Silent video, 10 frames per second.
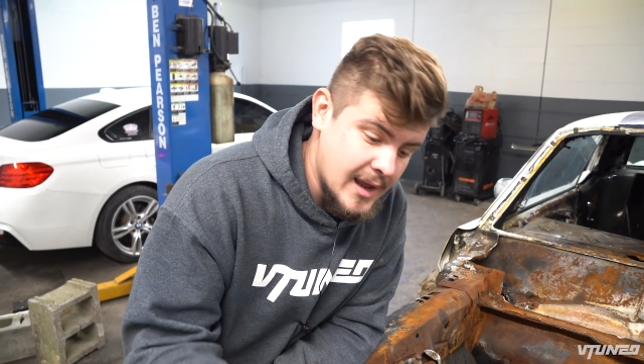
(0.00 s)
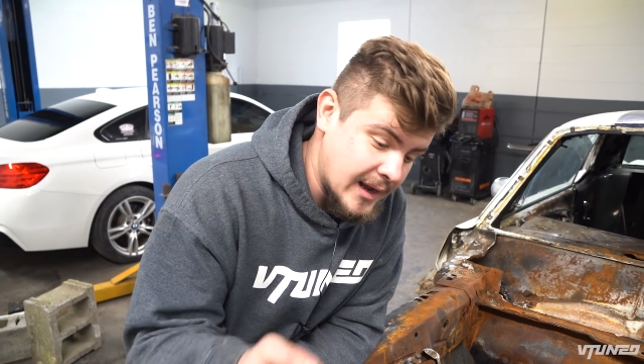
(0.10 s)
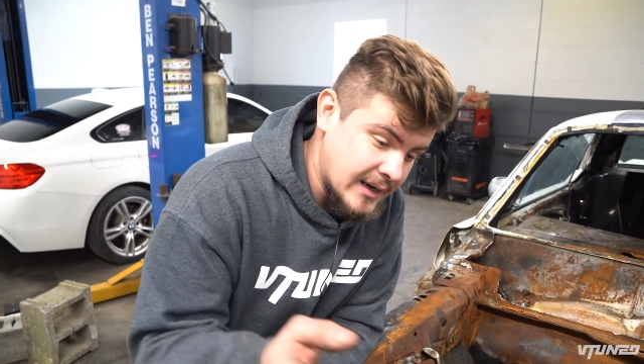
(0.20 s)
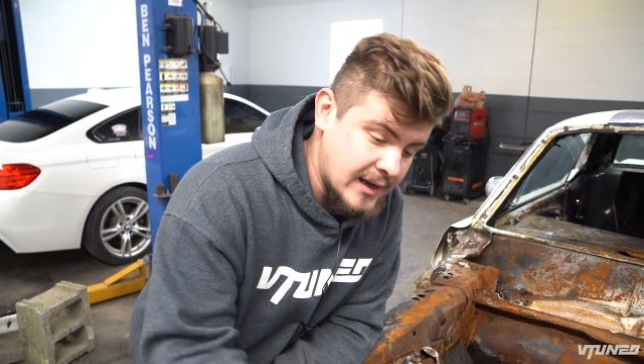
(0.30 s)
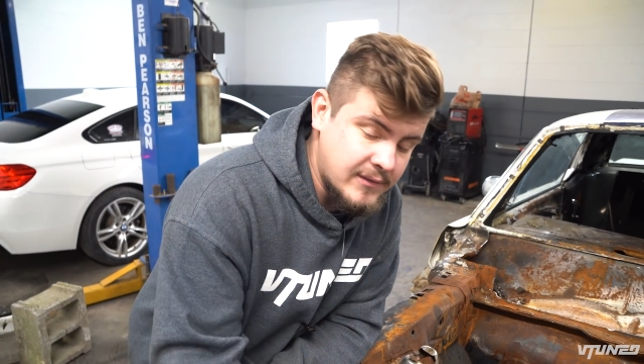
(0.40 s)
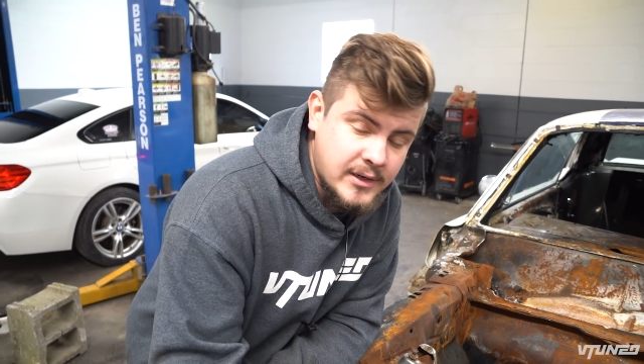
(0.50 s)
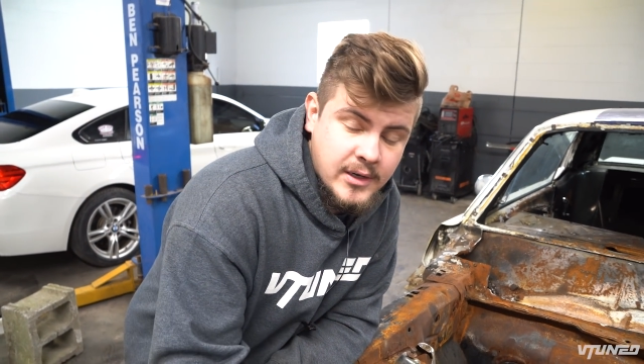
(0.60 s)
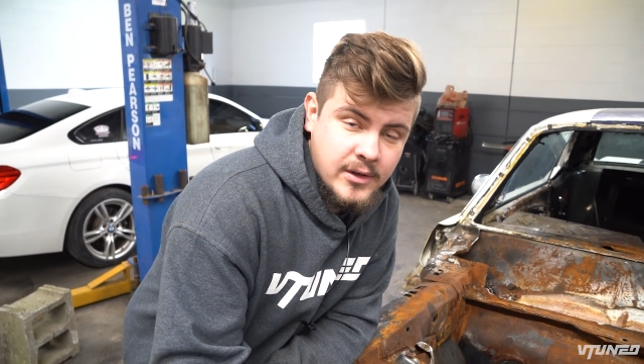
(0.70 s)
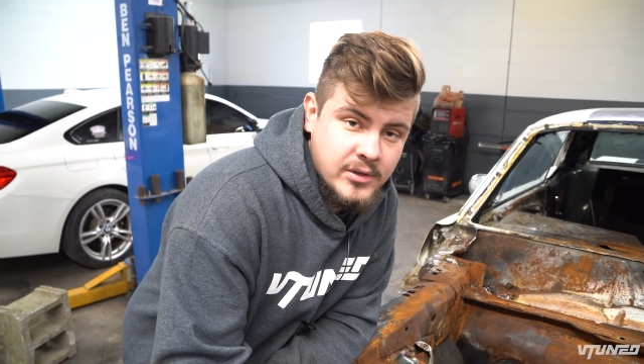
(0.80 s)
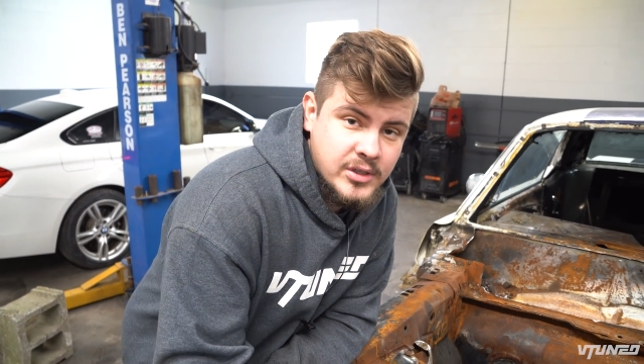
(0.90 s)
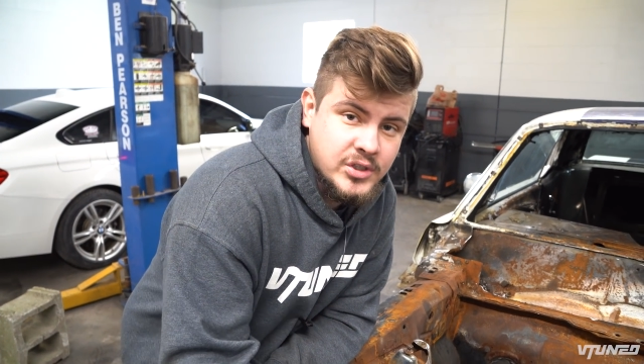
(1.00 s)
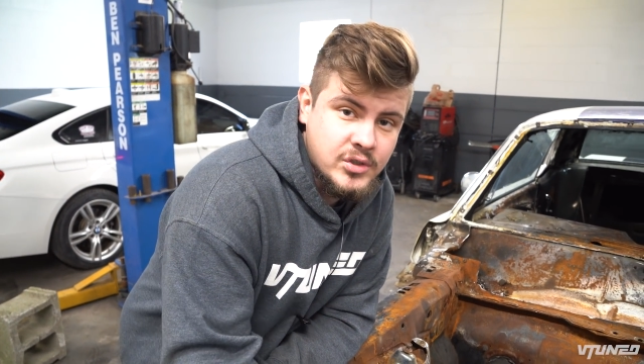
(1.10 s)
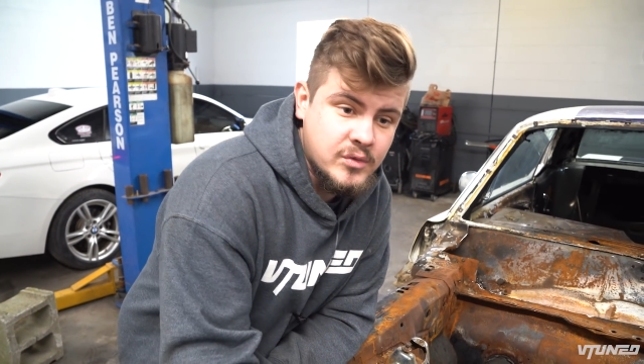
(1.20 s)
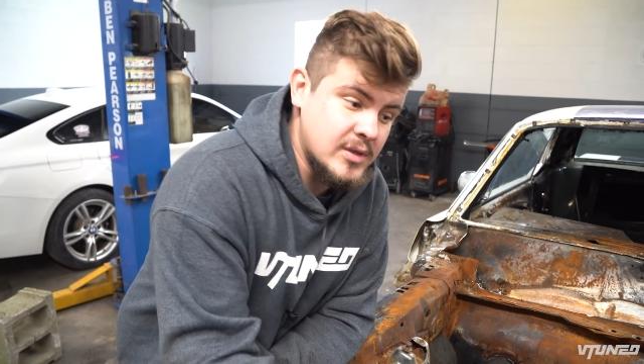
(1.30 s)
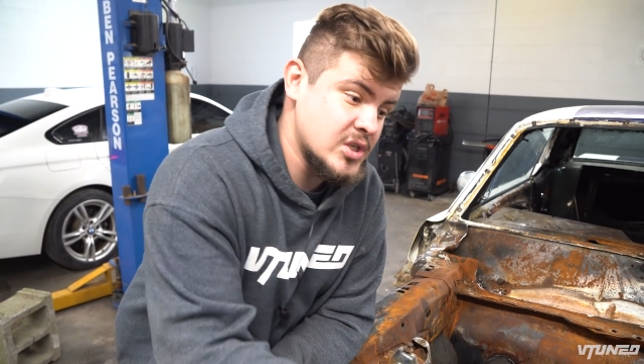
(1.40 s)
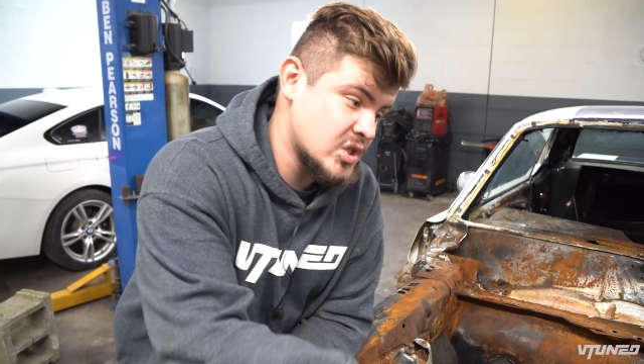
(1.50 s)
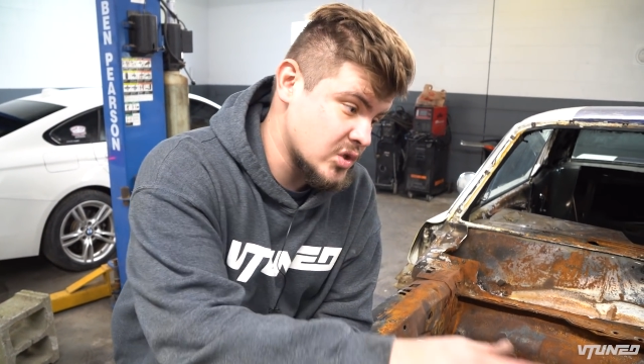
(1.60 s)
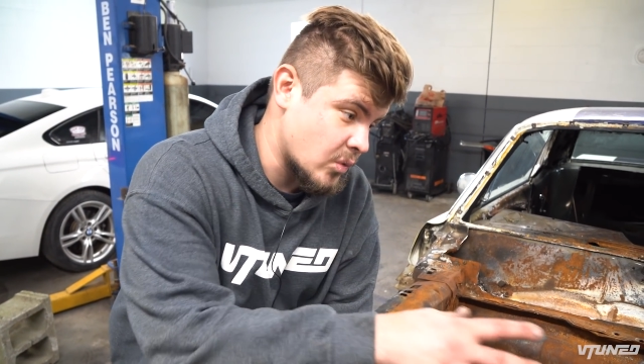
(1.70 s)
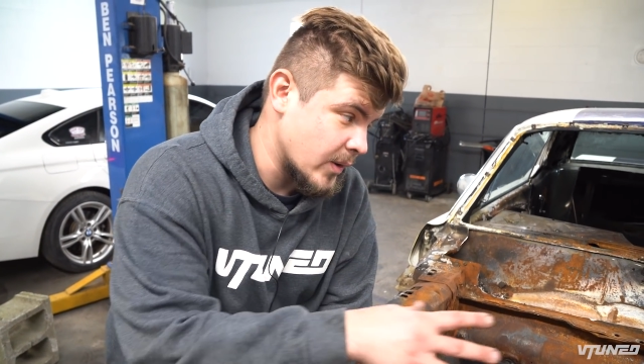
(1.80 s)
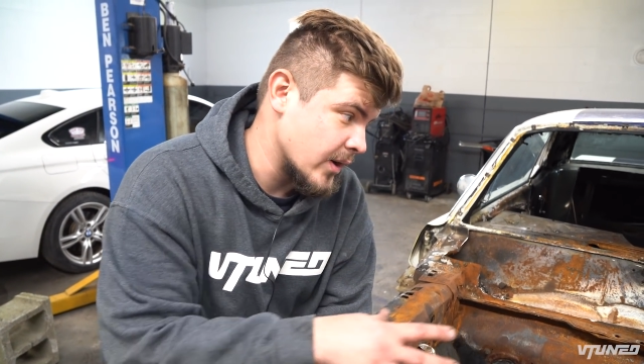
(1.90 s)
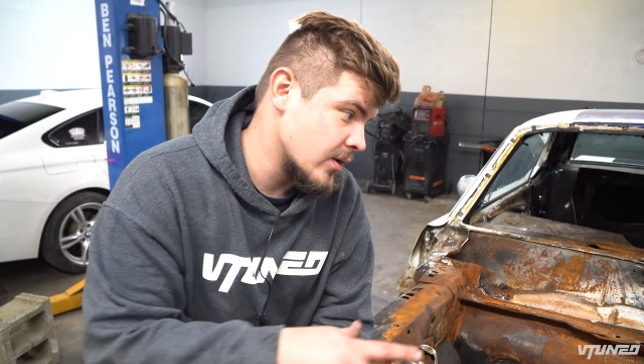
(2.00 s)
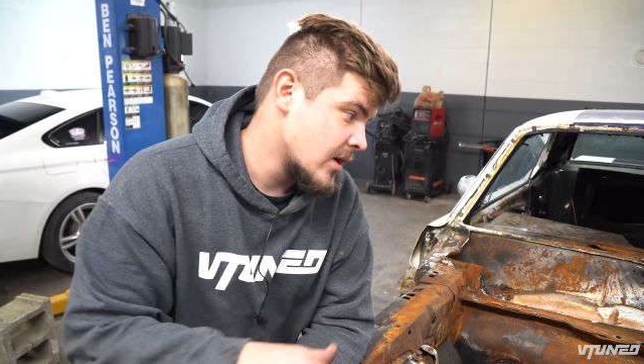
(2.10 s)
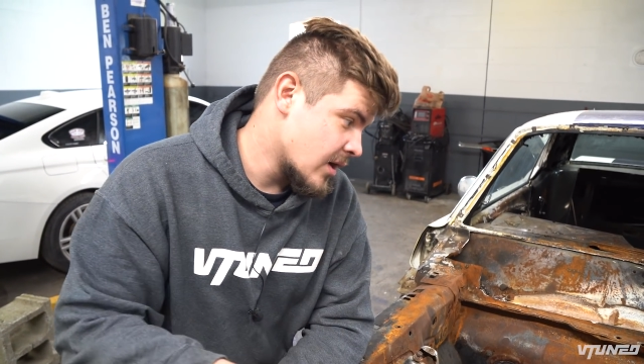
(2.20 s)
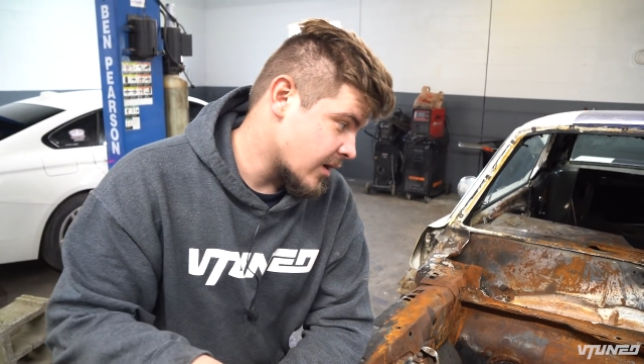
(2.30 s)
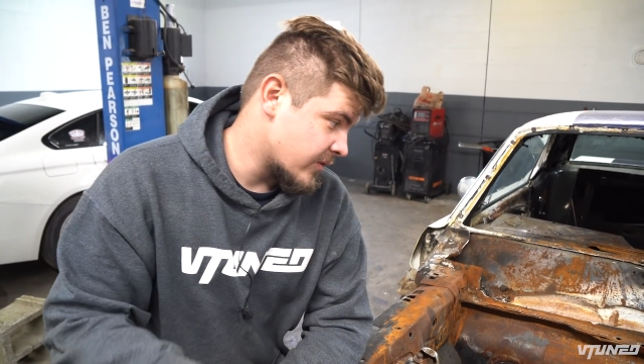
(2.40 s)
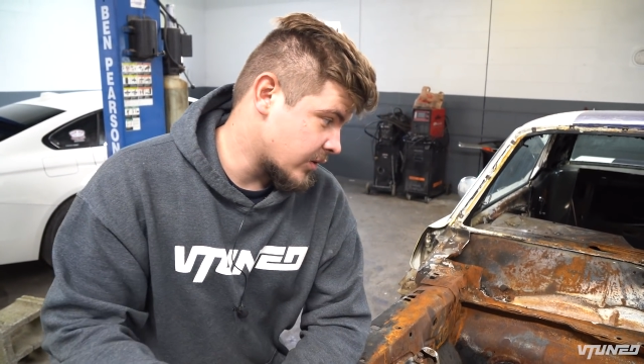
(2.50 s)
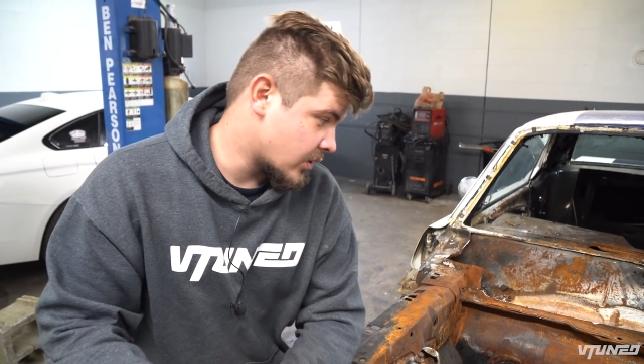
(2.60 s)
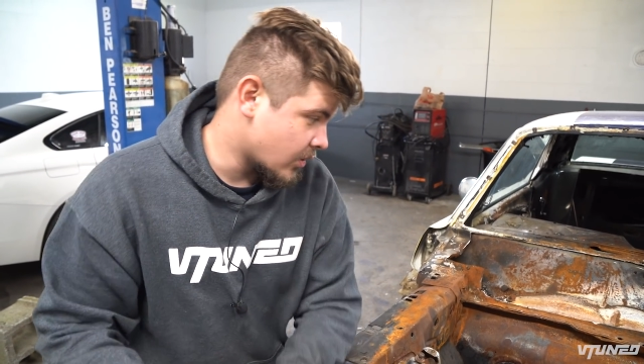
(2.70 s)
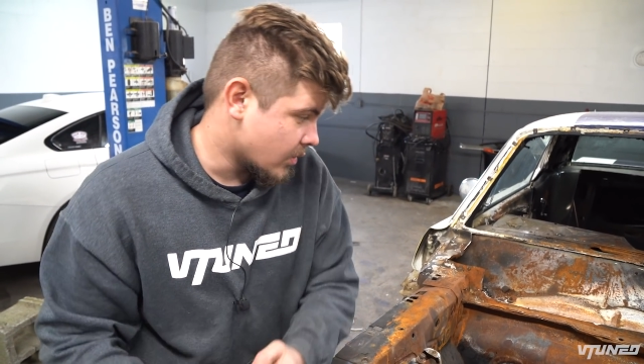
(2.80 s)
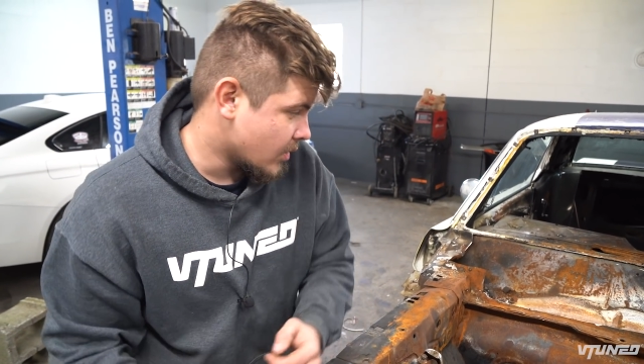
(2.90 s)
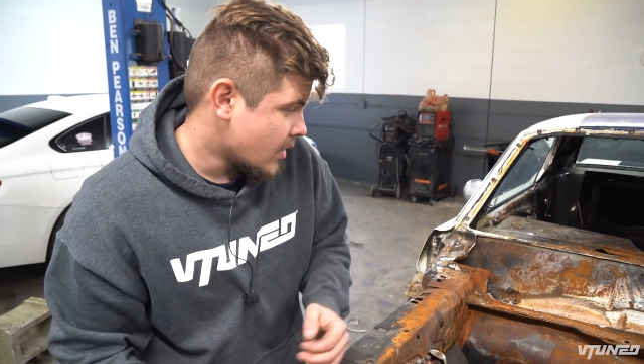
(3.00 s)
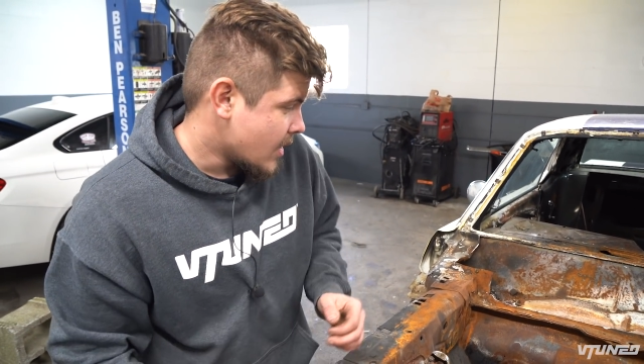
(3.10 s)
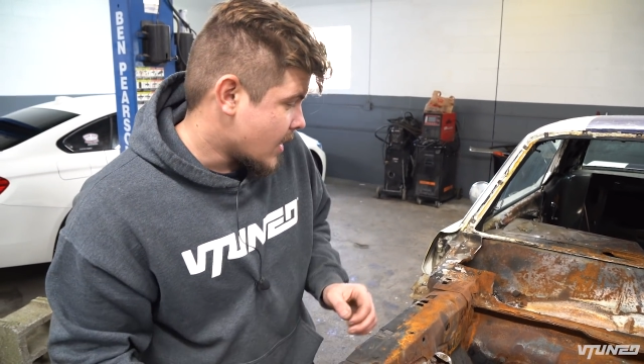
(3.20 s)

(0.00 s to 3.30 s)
and have any other issues with the square of the car.